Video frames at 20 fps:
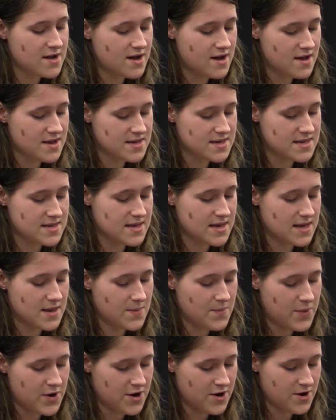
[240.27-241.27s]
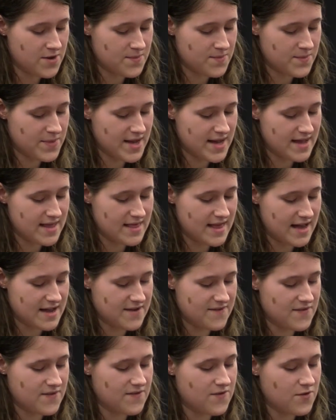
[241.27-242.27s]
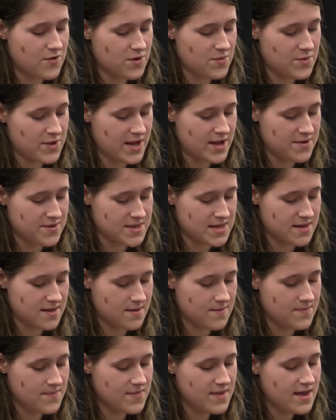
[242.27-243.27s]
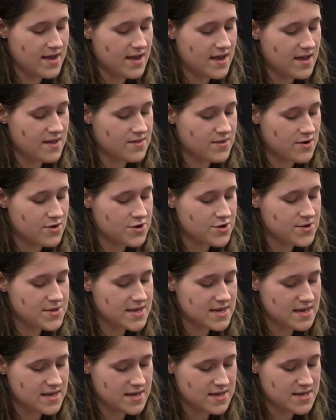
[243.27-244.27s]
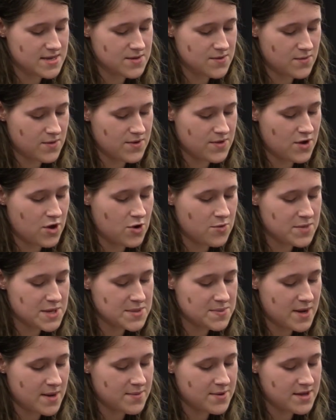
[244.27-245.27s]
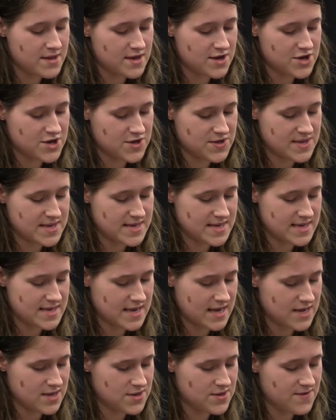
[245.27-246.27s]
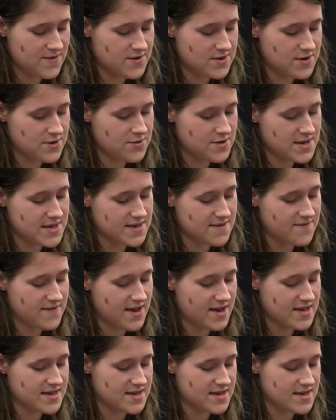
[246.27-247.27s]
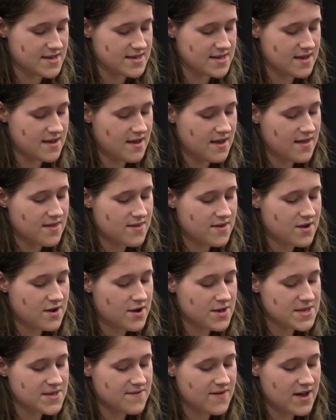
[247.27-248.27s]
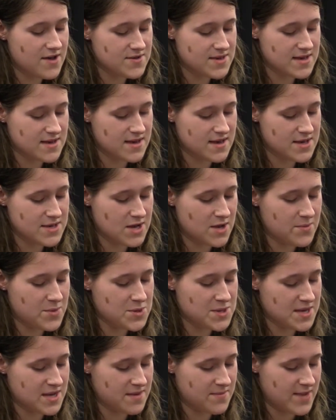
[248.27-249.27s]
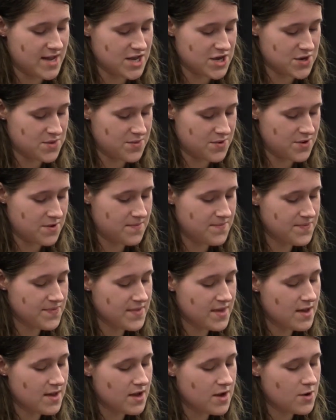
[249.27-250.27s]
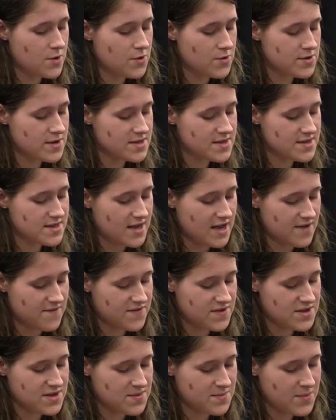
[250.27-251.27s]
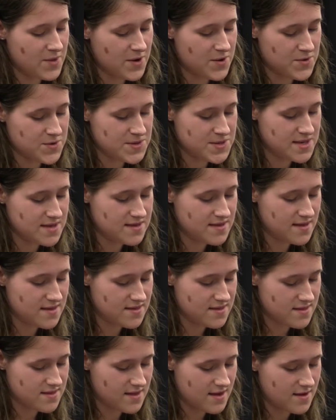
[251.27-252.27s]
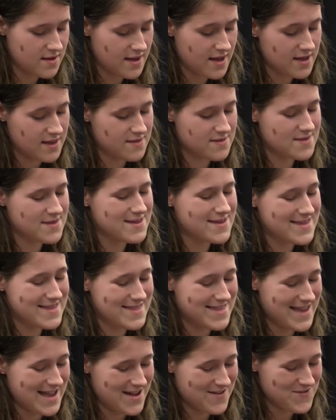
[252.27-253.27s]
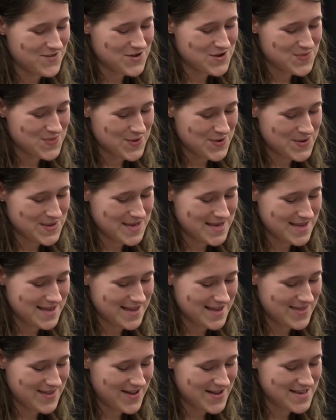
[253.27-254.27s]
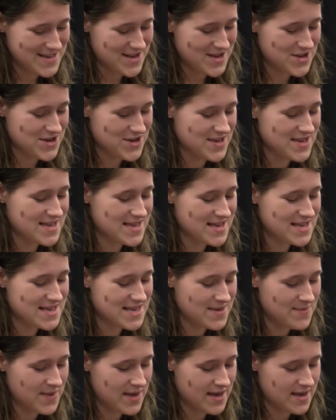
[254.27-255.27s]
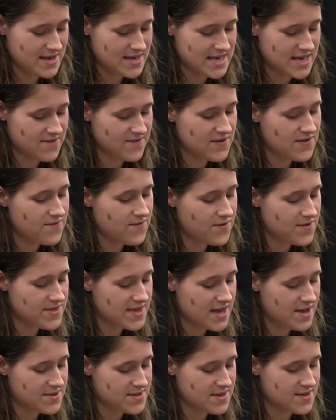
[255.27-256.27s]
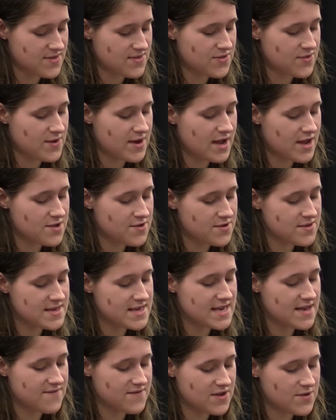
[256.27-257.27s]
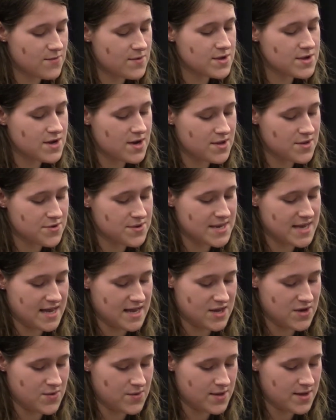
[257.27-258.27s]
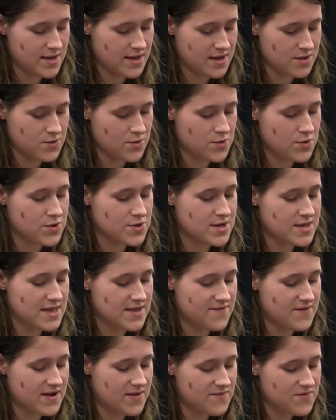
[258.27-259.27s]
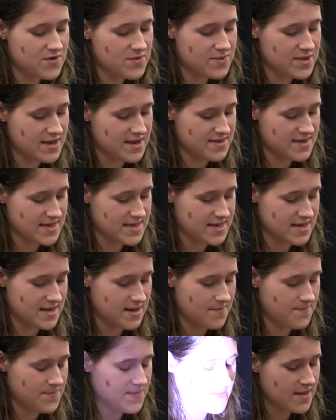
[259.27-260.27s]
caused in part by a lack of affordable housing. In larger cities, where the homeless populations tend to increase the fastest, the cost of housing is almost unimaginable. According to the Huffington Post, the average person in Los Angeles needs to make $74,371 annually in order to live comfortably in the city.